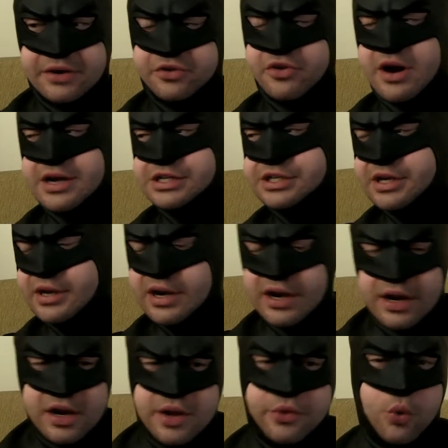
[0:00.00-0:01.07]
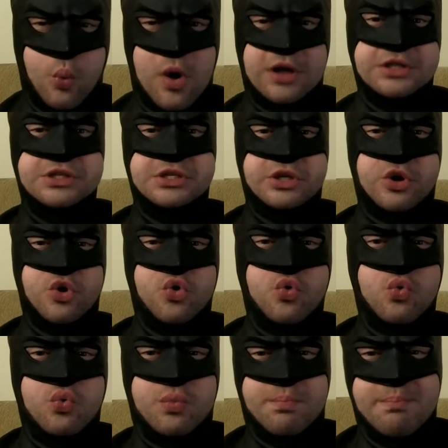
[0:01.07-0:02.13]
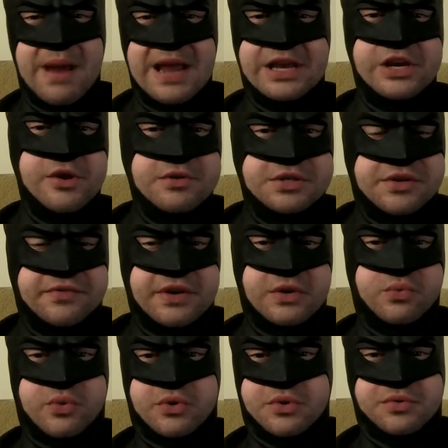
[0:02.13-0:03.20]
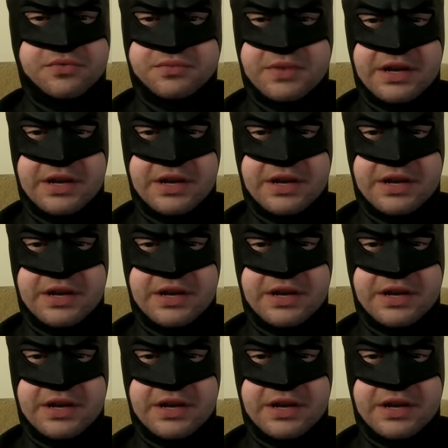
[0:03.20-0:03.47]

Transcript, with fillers: Christ, the ones who make use of it will